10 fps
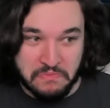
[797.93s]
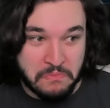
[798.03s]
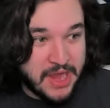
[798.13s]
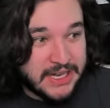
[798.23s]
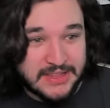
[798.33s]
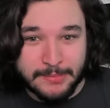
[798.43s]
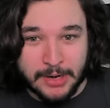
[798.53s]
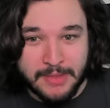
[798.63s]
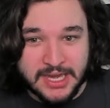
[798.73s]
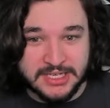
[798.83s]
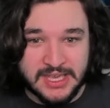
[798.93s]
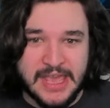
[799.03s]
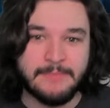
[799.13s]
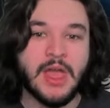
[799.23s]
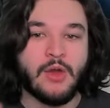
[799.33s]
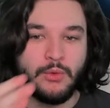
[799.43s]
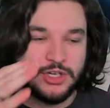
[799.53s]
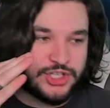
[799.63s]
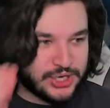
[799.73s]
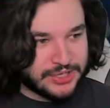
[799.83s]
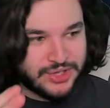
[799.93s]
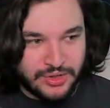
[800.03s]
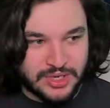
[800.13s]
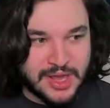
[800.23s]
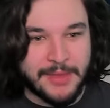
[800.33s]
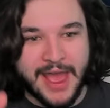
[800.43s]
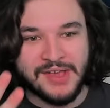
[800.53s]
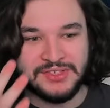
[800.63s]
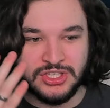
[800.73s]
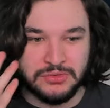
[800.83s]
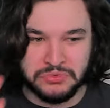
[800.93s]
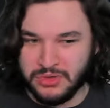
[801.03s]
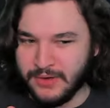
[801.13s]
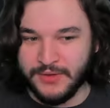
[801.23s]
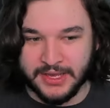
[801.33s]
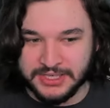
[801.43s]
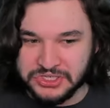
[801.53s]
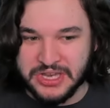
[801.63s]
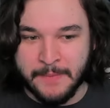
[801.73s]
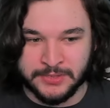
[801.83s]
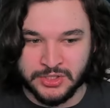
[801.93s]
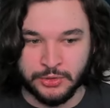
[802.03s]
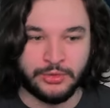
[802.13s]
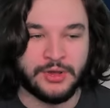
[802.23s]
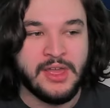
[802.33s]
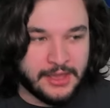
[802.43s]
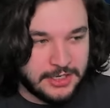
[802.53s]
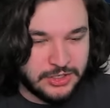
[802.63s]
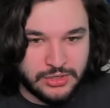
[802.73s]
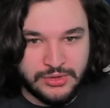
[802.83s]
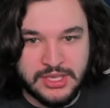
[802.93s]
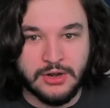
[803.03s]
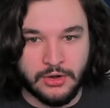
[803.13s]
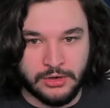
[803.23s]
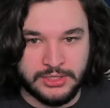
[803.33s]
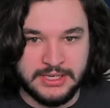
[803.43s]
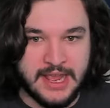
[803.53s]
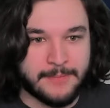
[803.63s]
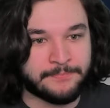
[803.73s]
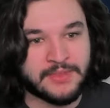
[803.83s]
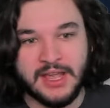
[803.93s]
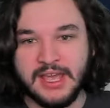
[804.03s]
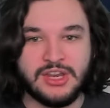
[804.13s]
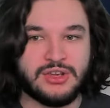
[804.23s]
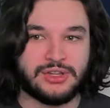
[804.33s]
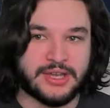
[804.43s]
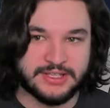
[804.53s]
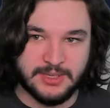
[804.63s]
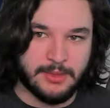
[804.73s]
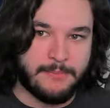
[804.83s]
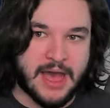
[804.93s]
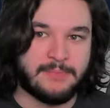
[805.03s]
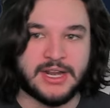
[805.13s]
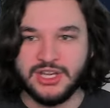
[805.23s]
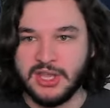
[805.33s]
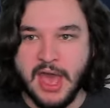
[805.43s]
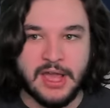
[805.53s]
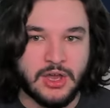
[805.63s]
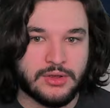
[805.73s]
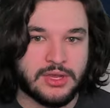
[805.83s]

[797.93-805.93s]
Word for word: making them our main team. We're just using them as a sort of like step stool into the early game. Again, you can look at some of the Bad Batch, like Echo